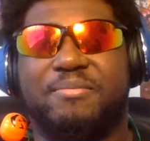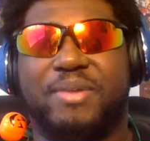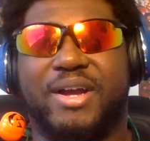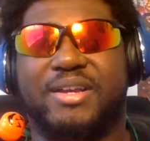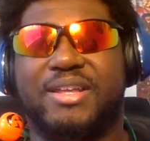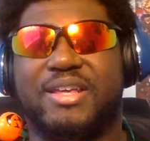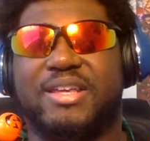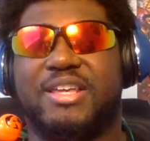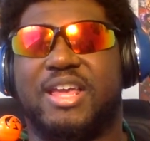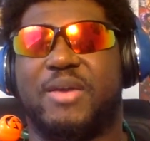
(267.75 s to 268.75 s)
but
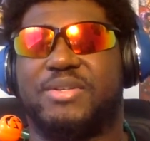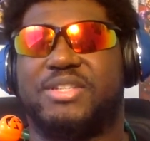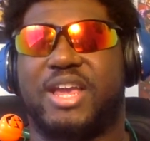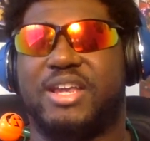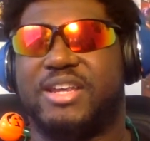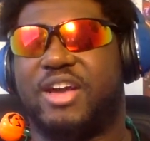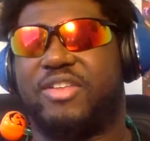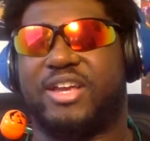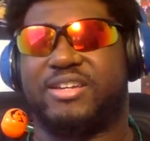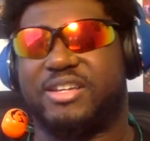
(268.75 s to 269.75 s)
Hiei was taken down
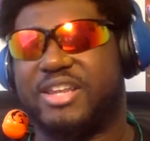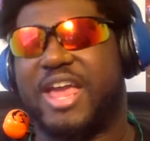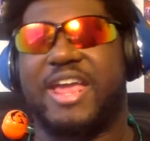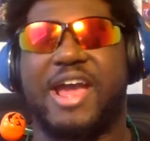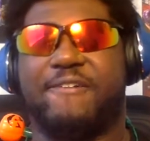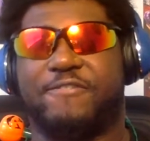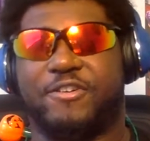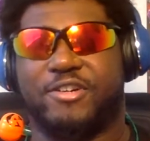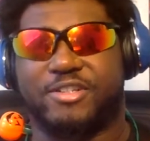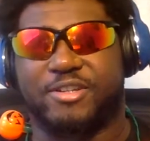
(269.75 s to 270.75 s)
like the day
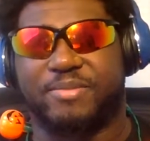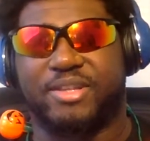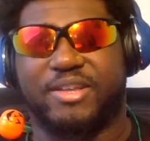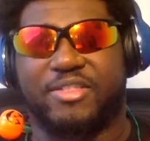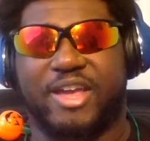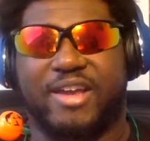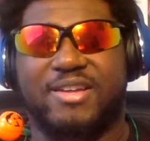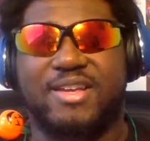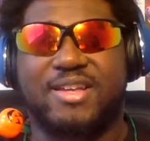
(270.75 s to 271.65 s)
after or something like that.